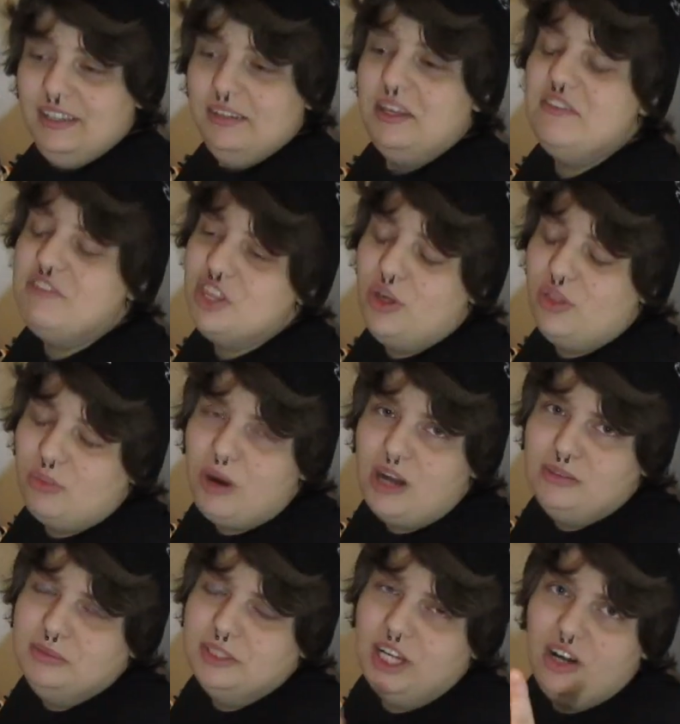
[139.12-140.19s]
Even though they're
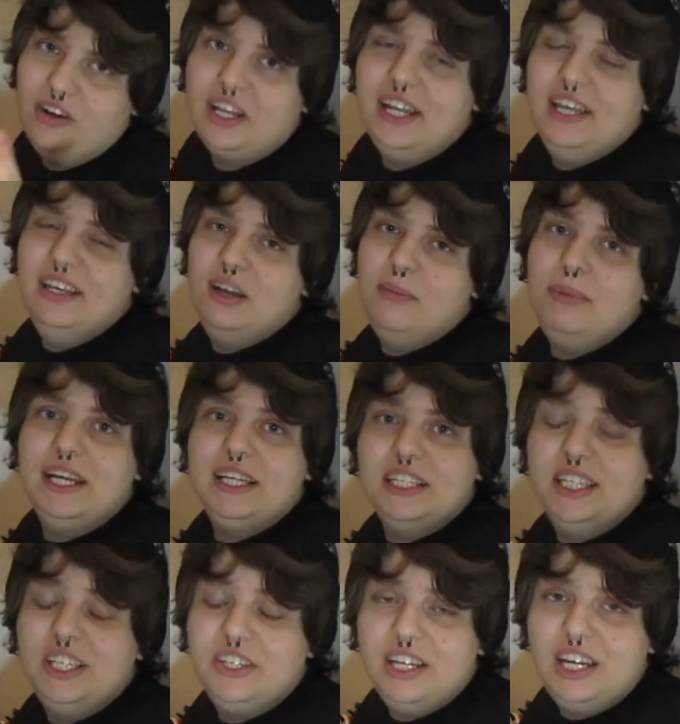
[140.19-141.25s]
probably all gonna end up back
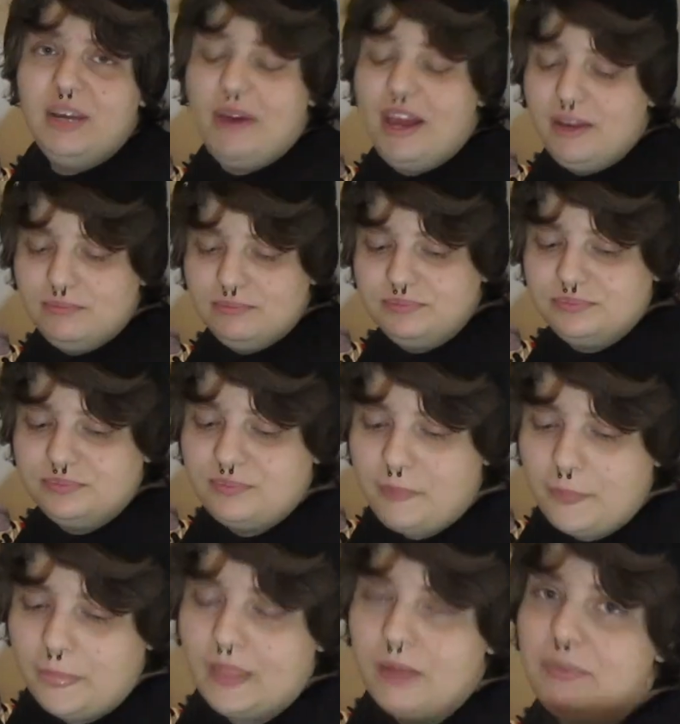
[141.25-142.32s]
in here anyway.
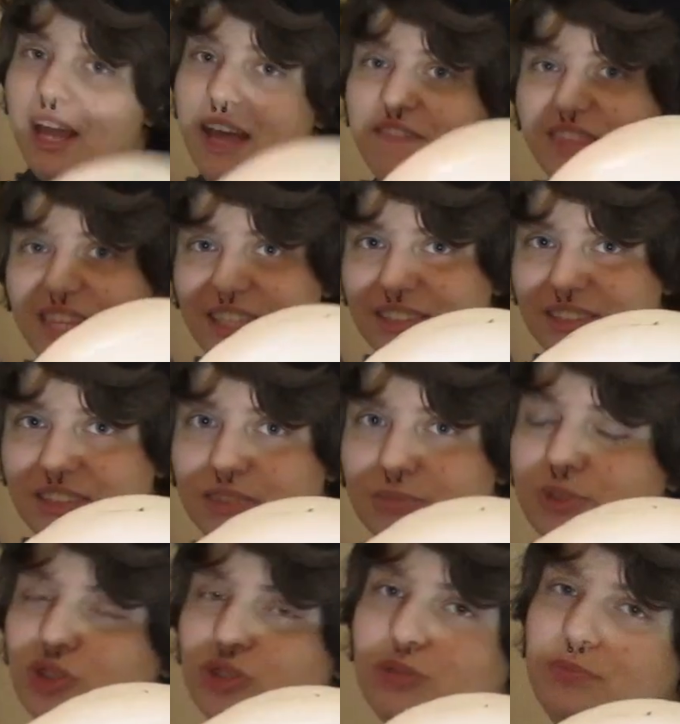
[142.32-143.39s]
But I have this,
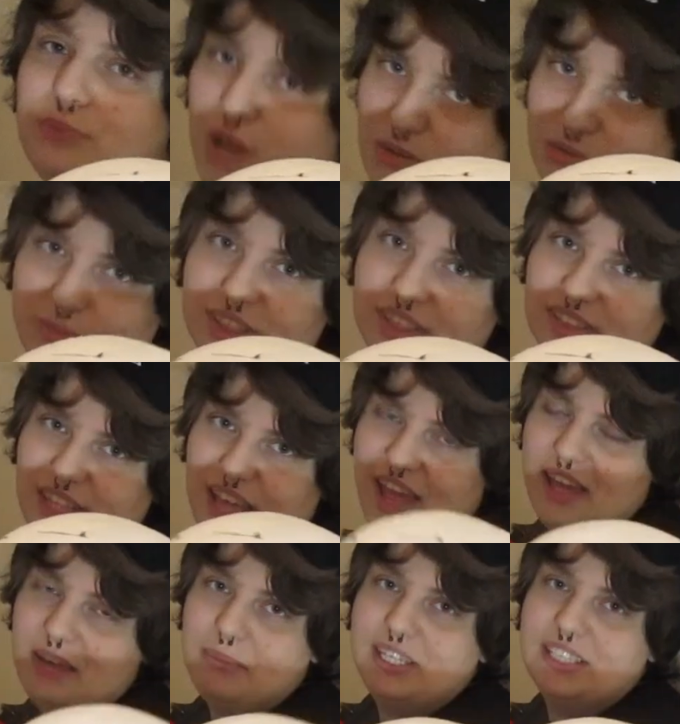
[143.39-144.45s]
which will probably
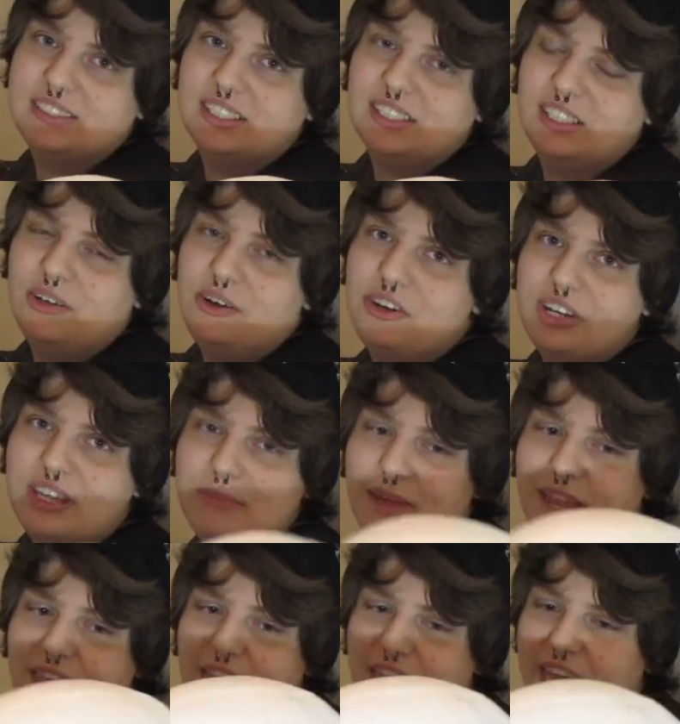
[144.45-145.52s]
stay because it can go underneath
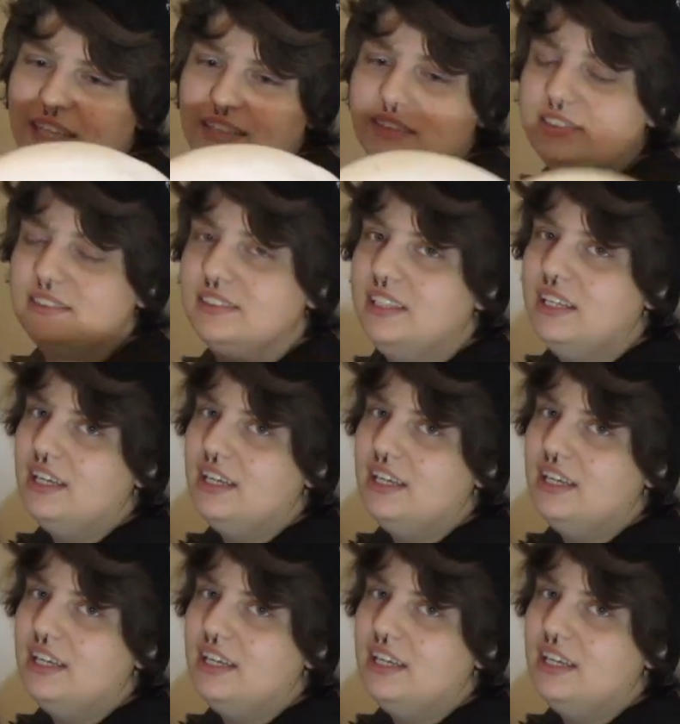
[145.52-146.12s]
my legs.